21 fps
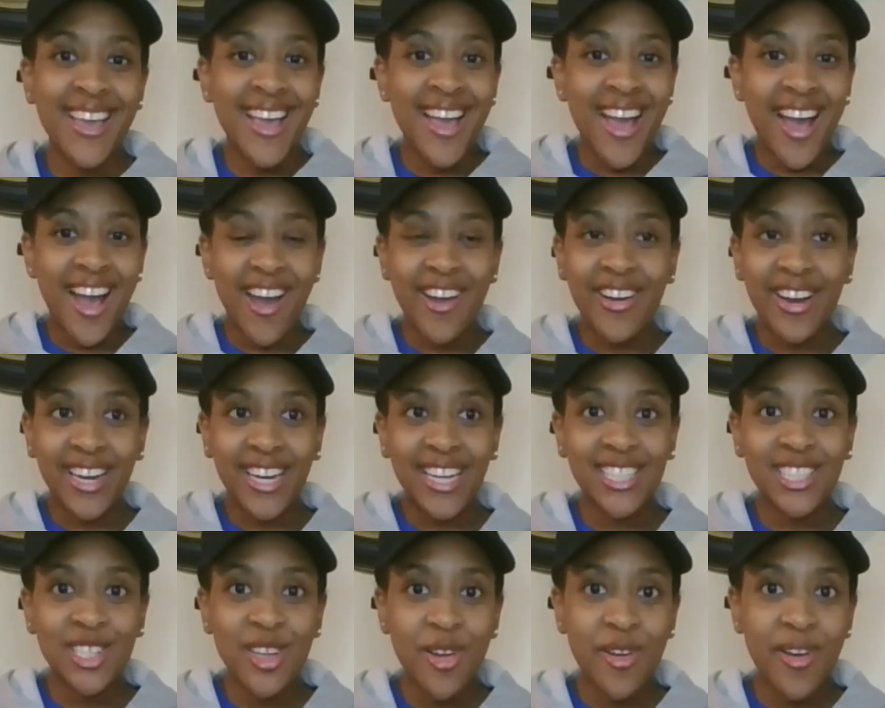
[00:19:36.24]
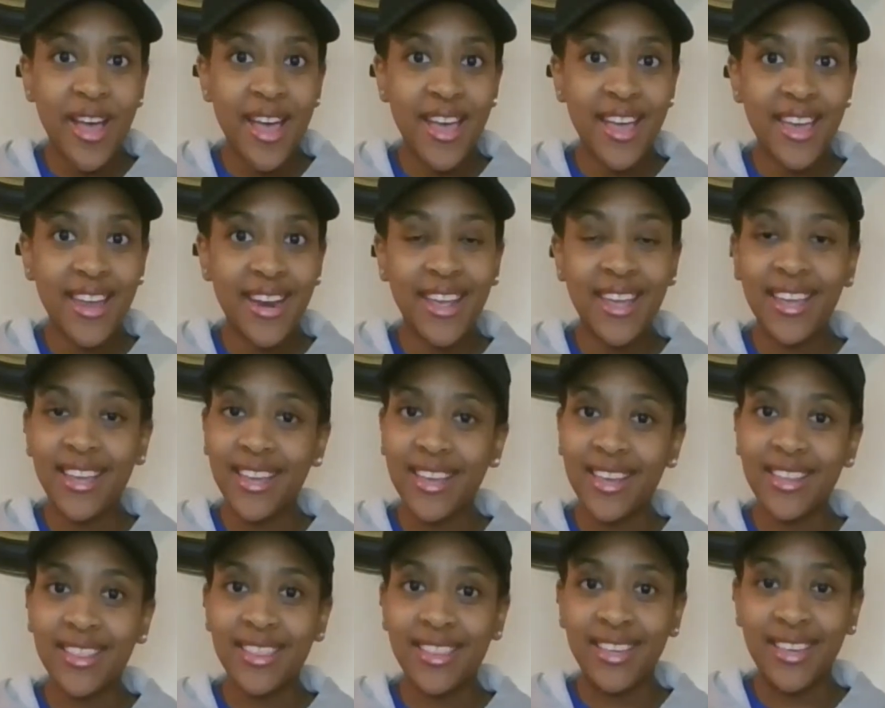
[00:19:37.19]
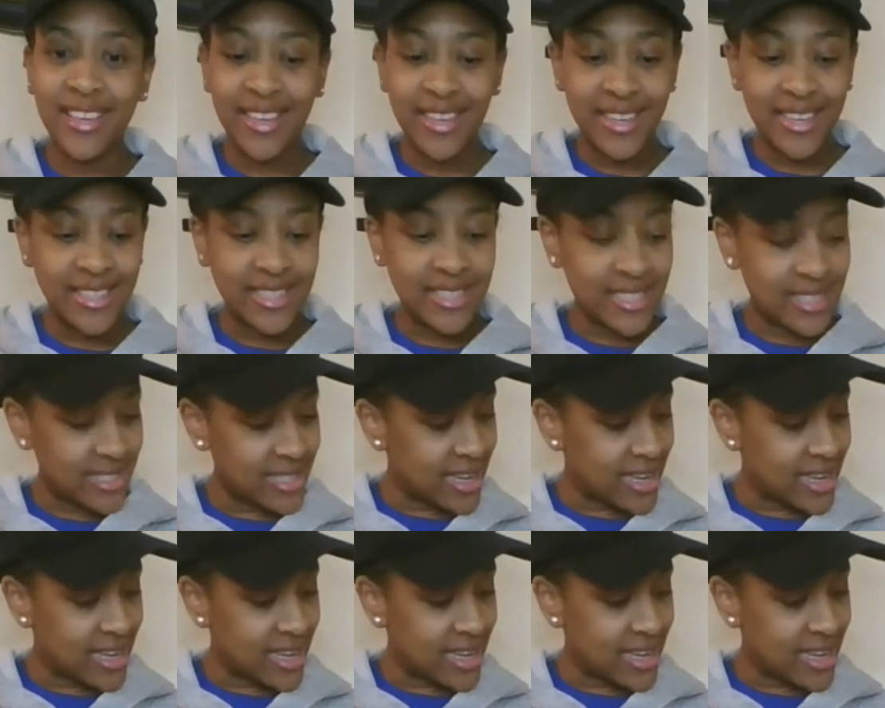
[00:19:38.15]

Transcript: All right, let's go ahead and get these